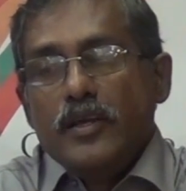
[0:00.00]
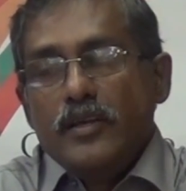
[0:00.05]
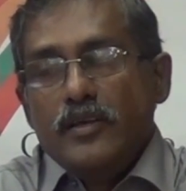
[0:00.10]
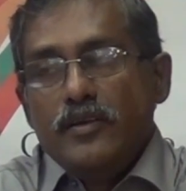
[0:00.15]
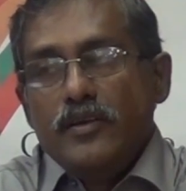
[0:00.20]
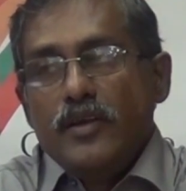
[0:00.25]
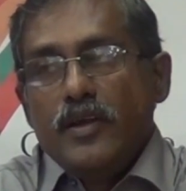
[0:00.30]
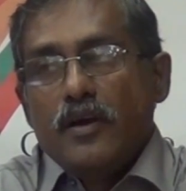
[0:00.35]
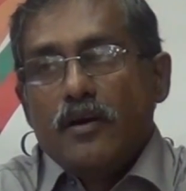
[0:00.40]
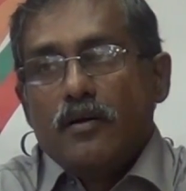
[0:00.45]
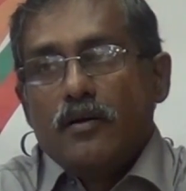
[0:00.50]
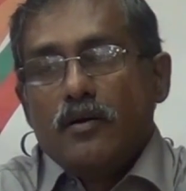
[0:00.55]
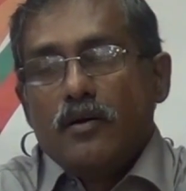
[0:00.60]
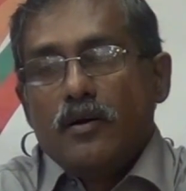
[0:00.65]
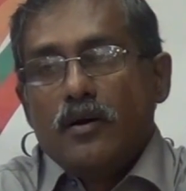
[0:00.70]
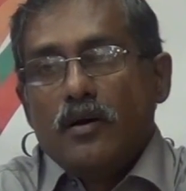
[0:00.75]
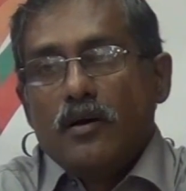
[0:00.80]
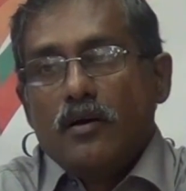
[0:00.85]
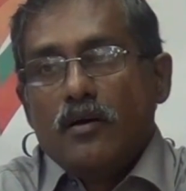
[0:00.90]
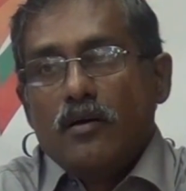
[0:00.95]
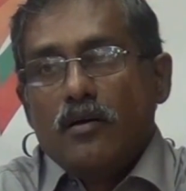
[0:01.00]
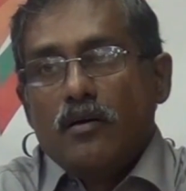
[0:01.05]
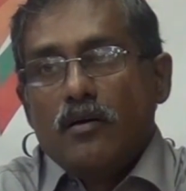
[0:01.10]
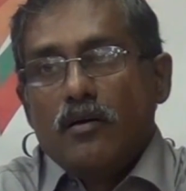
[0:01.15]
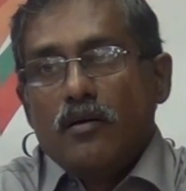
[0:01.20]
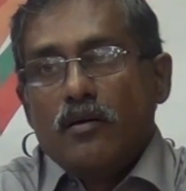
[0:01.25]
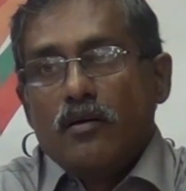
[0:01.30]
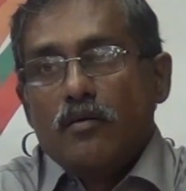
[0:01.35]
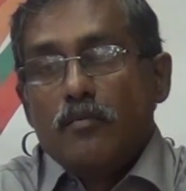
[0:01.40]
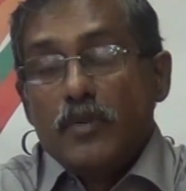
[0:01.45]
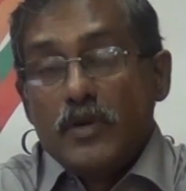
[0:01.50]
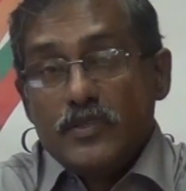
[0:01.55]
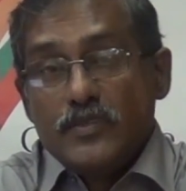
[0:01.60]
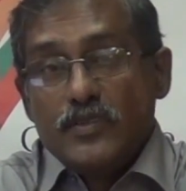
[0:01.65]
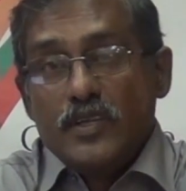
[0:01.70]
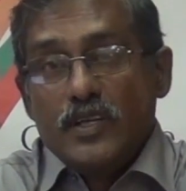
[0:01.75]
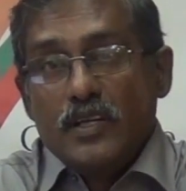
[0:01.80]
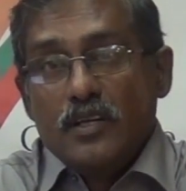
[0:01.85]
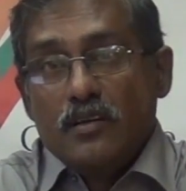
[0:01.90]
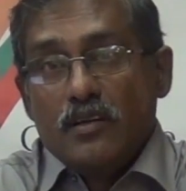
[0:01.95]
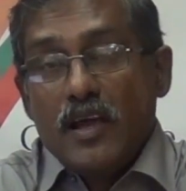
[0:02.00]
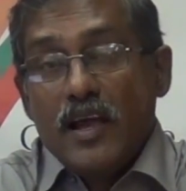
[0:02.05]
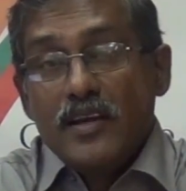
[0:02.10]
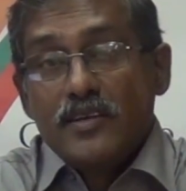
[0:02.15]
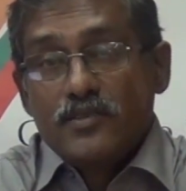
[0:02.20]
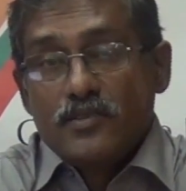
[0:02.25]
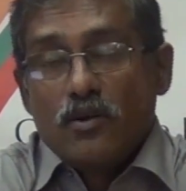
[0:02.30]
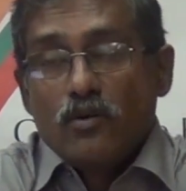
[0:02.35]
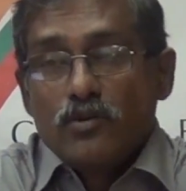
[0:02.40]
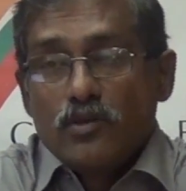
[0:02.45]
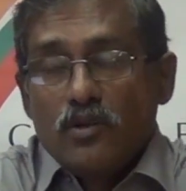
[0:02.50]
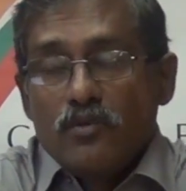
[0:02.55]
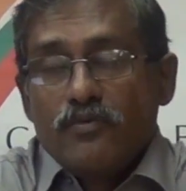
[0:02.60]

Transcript: India, Brazil and South